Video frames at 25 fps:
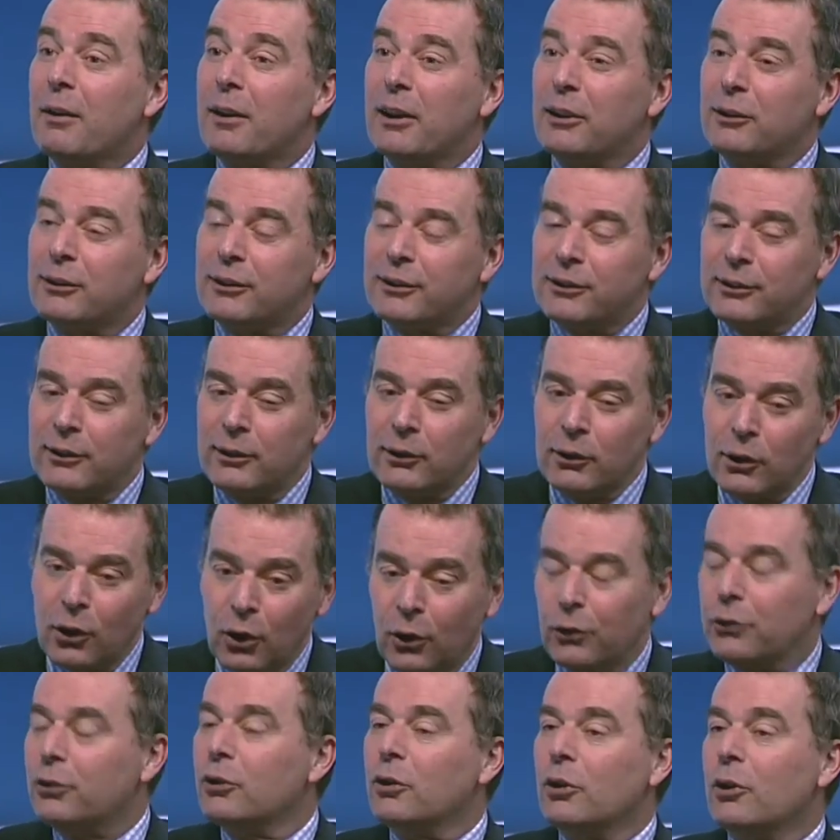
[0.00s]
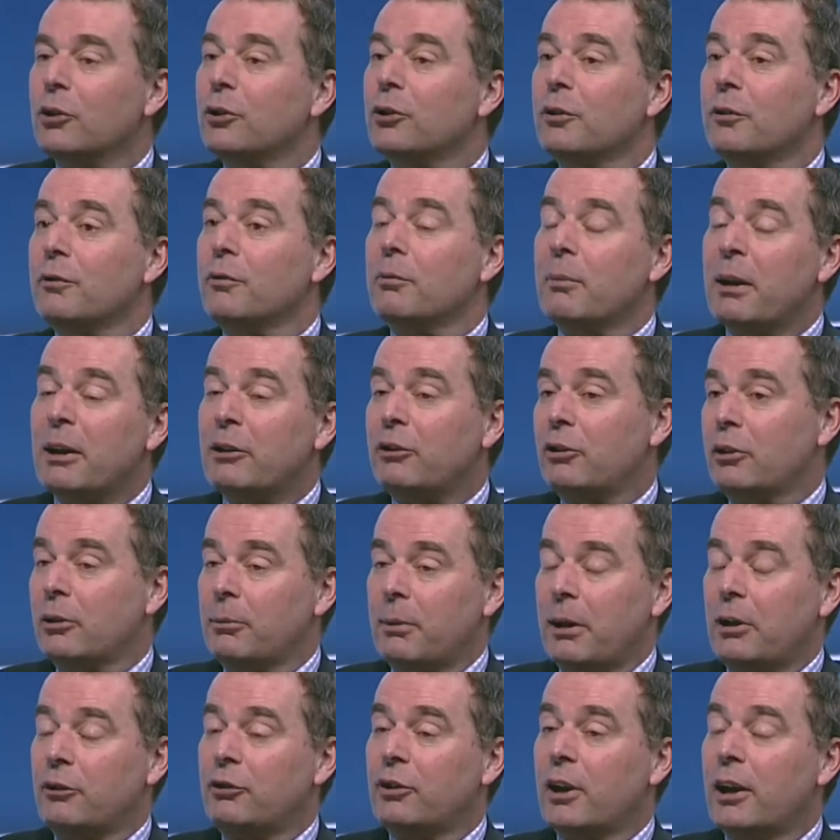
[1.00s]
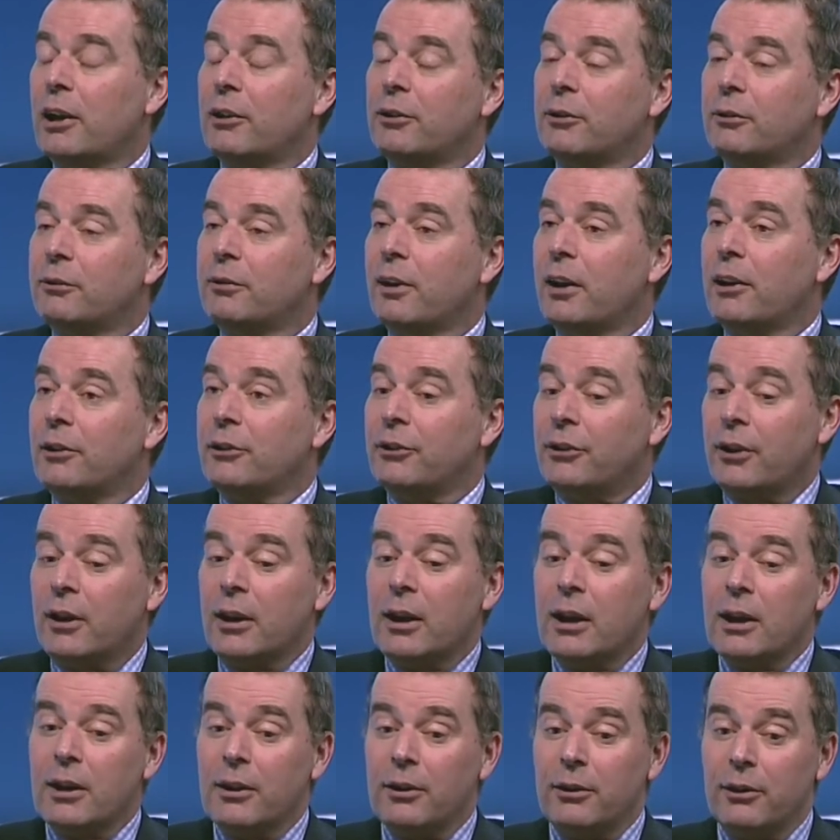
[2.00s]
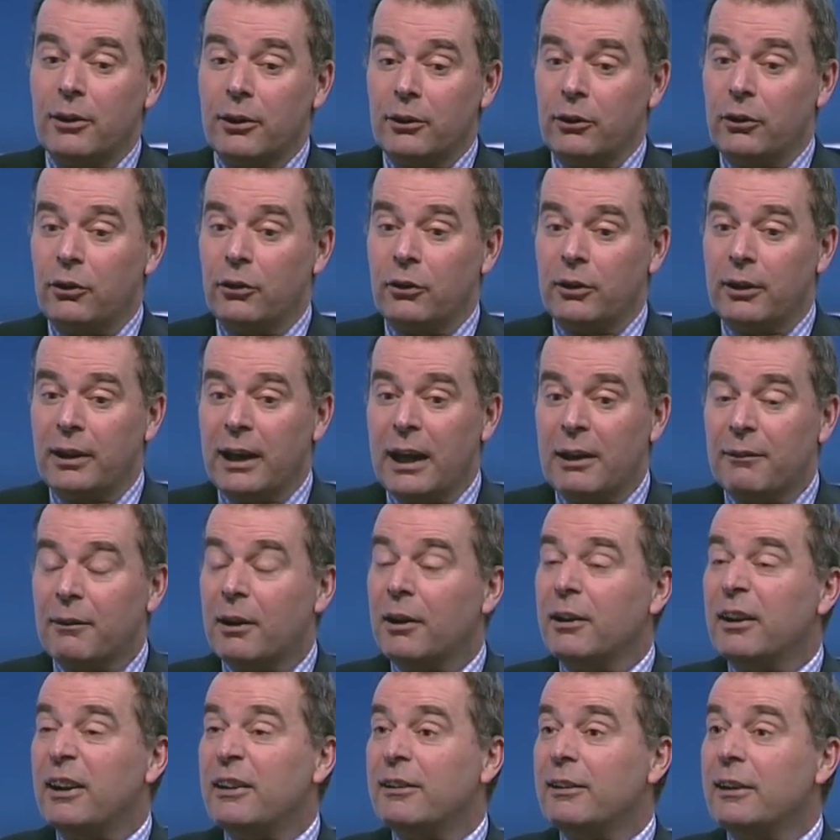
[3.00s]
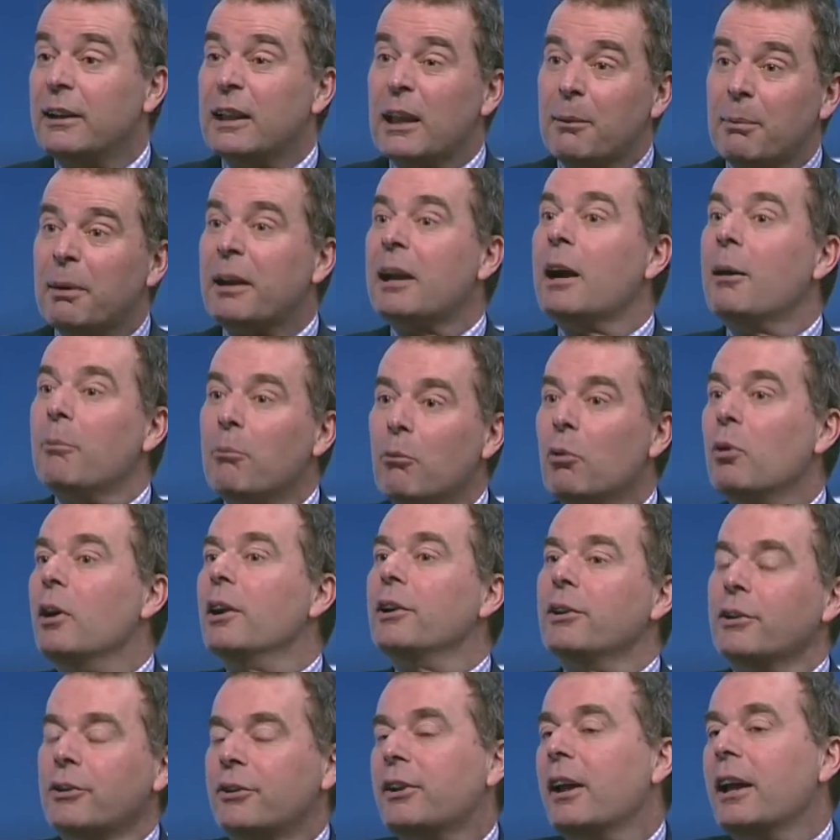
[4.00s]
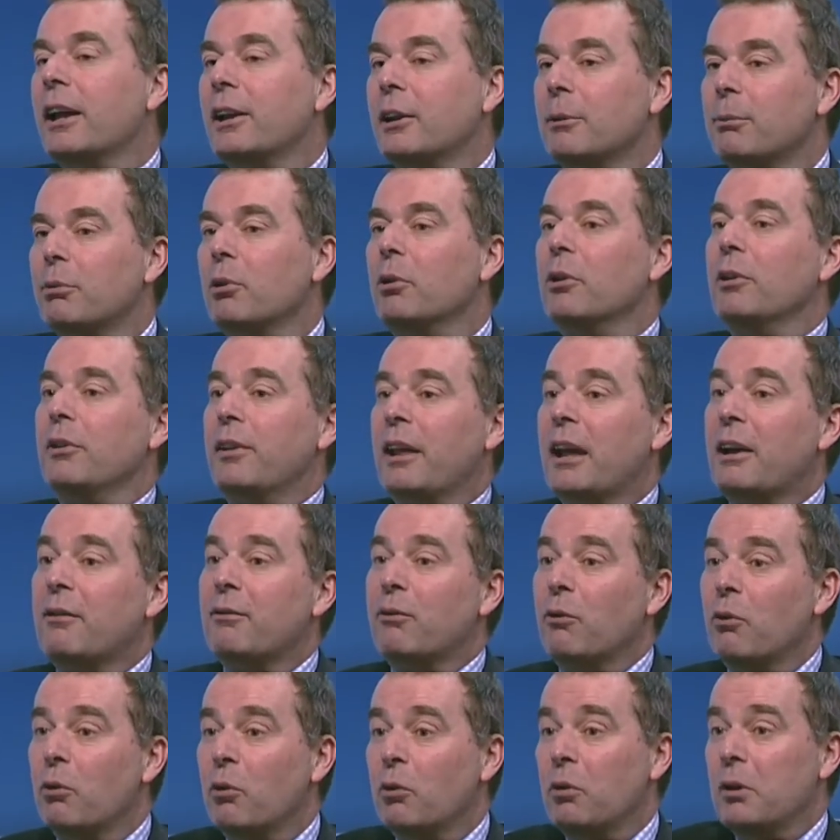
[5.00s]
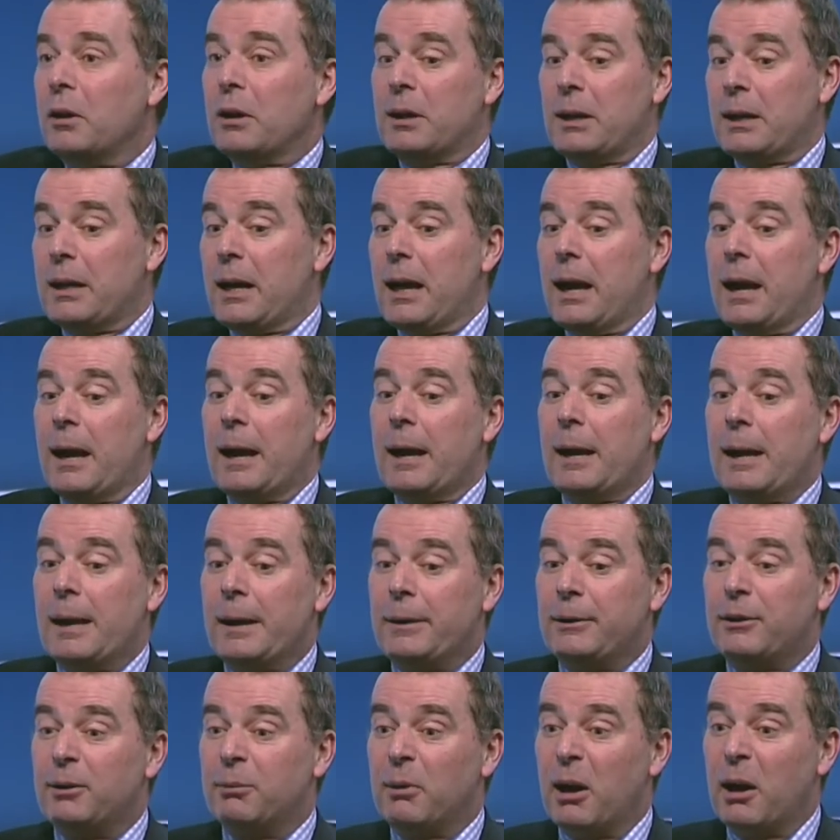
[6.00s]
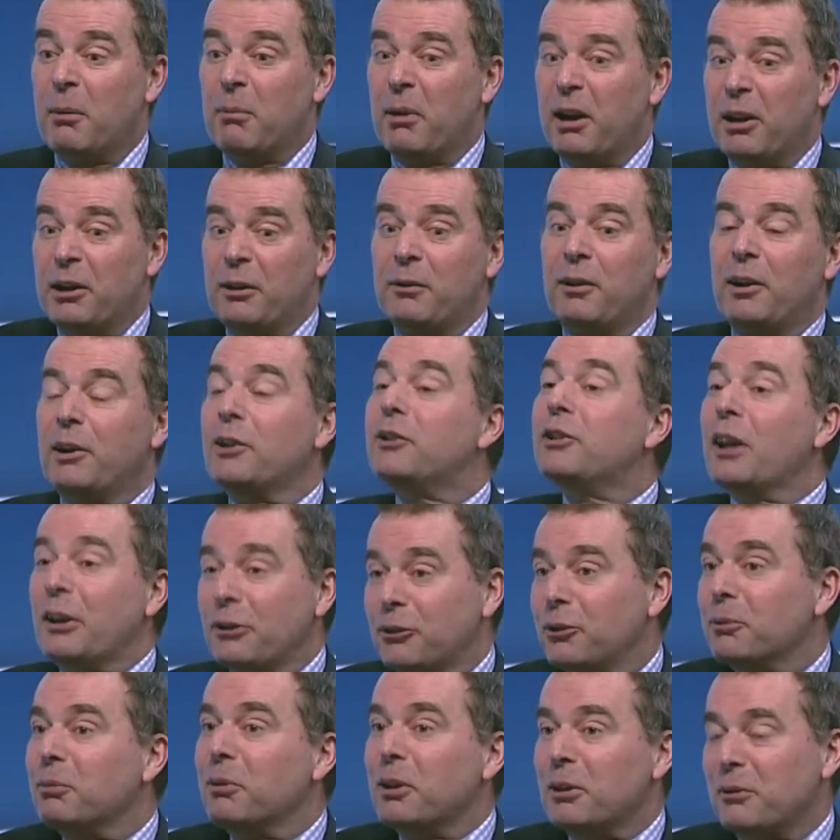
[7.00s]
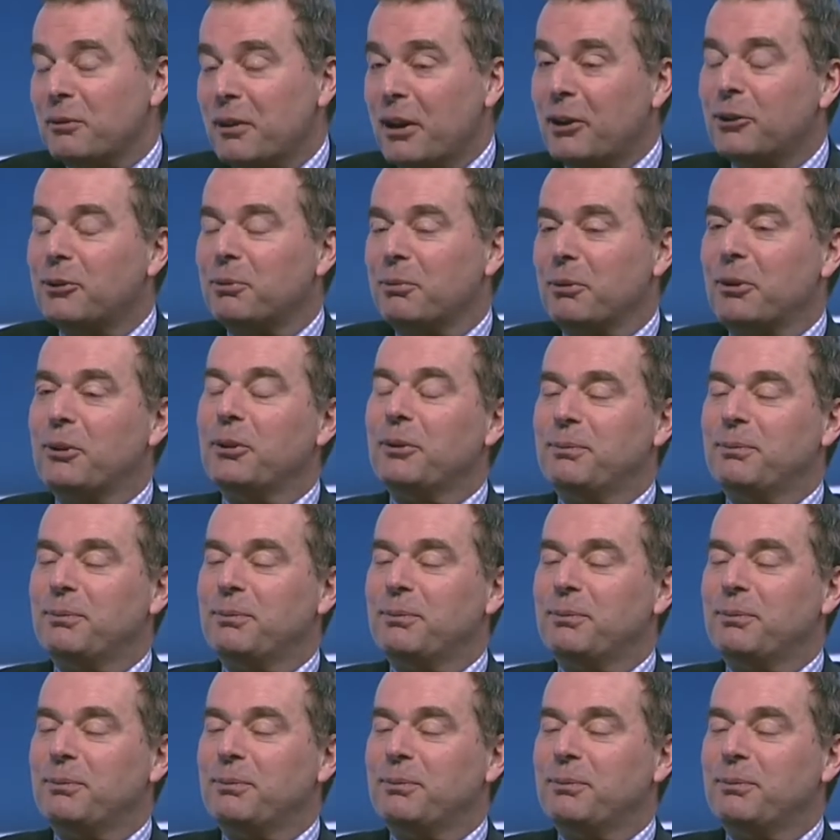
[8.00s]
There's lots and lots of information about shares and funds that you can get very easily, and they become more understandable, and therefore, to my mind, a very sensible investment.